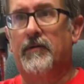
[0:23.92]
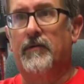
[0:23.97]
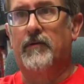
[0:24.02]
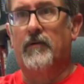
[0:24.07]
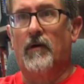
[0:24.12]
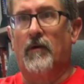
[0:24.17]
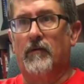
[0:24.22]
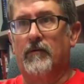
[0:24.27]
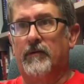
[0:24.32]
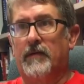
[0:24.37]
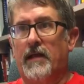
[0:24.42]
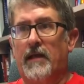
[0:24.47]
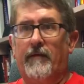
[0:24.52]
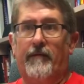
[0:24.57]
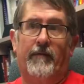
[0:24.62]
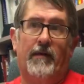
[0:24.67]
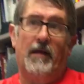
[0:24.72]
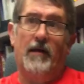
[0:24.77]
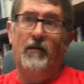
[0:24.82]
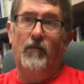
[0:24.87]
I saw
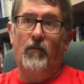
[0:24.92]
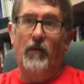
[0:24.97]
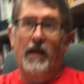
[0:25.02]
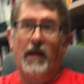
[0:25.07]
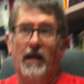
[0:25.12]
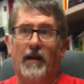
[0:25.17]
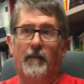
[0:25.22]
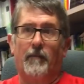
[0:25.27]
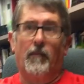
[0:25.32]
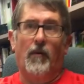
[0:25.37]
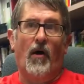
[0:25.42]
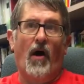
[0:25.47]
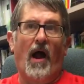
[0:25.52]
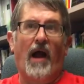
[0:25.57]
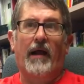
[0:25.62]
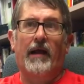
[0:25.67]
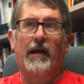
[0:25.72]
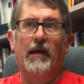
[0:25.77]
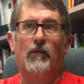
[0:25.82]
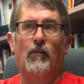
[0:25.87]
TV, we had a
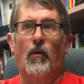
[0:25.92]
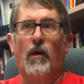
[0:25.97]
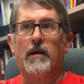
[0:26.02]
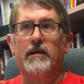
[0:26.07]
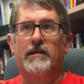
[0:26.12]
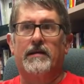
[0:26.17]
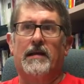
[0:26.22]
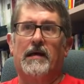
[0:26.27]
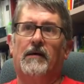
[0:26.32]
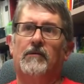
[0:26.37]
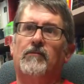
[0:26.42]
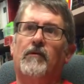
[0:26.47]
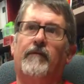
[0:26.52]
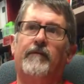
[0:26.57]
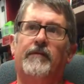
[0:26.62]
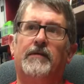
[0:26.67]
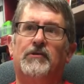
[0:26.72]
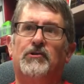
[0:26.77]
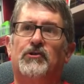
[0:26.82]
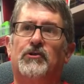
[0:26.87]
black and white
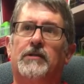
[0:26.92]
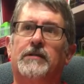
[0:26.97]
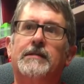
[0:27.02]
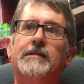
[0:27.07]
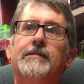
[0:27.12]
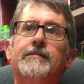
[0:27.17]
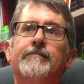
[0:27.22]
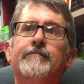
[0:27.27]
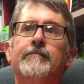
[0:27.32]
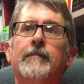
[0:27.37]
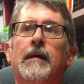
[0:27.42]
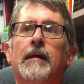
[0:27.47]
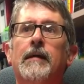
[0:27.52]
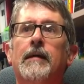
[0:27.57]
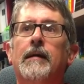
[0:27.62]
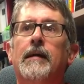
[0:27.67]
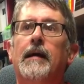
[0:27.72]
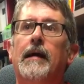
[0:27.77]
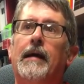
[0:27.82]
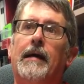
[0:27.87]
television,
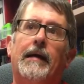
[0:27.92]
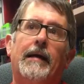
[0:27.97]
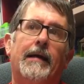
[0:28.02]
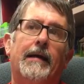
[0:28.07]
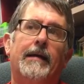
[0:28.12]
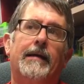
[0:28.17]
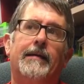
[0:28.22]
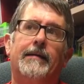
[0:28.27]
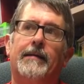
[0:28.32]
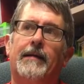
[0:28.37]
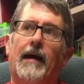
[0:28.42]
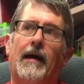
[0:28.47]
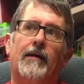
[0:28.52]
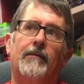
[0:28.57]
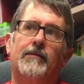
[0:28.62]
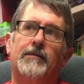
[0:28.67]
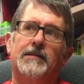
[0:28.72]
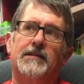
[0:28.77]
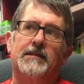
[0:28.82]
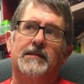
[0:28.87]
and I
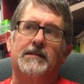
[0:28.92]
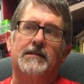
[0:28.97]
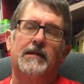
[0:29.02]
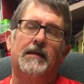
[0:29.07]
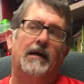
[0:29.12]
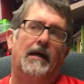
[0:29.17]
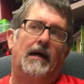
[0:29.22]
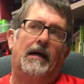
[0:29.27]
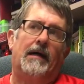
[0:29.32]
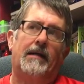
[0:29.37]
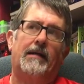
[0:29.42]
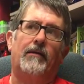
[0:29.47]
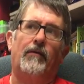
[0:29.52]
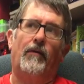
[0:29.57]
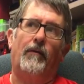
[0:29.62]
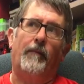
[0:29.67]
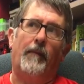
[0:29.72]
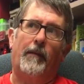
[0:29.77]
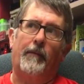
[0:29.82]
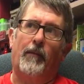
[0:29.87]
can
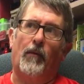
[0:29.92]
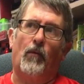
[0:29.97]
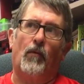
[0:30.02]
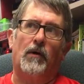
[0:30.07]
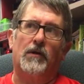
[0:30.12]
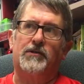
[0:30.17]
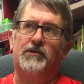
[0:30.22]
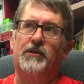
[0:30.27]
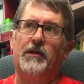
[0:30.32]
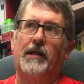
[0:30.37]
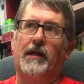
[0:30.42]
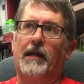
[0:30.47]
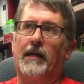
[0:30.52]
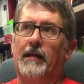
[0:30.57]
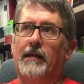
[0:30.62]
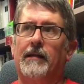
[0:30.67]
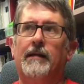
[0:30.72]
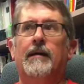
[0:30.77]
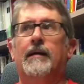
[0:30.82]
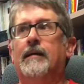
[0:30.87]
remember watching it
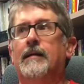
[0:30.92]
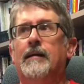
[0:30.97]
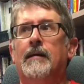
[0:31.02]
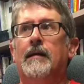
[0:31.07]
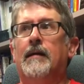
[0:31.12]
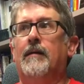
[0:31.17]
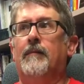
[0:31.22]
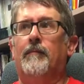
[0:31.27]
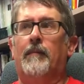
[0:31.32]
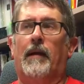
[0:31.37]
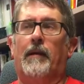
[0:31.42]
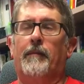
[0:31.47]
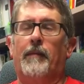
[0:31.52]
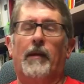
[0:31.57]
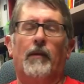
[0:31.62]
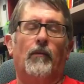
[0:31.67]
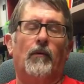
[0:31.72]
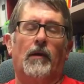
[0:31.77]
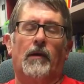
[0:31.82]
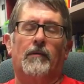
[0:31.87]

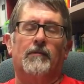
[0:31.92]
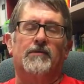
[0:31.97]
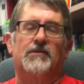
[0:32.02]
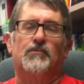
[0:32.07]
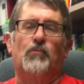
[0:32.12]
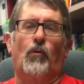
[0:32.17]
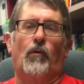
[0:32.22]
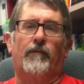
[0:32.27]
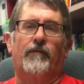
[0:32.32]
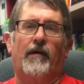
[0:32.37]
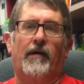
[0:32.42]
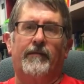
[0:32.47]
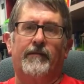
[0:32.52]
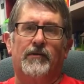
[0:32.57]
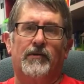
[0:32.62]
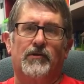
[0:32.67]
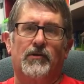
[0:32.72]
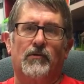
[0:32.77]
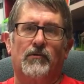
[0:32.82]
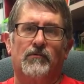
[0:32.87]
maybe when I was 4 or 5
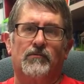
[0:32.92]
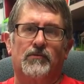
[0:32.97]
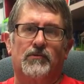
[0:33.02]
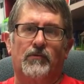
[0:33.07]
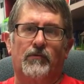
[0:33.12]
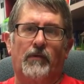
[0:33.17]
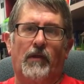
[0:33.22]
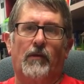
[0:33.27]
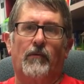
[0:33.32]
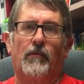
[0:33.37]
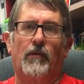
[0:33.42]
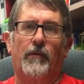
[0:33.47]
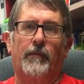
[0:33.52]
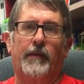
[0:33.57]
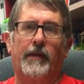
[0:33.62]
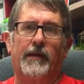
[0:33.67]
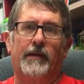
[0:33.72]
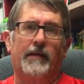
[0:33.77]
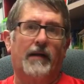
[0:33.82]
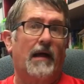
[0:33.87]
years old, so that would have
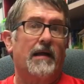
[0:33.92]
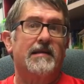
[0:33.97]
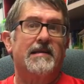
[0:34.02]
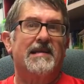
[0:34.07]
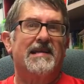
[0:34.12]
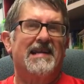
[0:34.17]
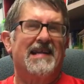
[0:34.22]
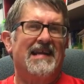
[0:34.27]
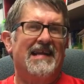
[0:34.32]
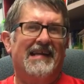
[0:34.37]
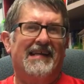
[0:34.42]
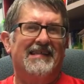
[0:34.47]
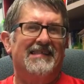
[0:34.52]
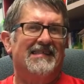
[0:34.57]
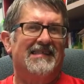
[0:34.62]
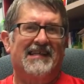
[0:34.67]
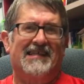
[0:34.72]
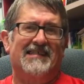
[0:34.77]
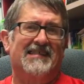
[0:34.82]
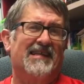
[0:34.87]
been
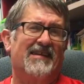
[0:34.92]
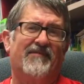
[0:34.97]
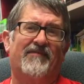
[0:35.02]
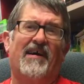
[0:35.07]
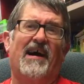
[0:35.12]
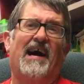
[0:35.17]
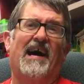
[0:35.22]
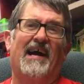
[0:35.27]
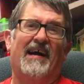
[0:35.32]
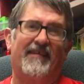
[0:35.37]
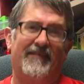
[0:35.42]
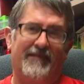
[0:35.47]
1965.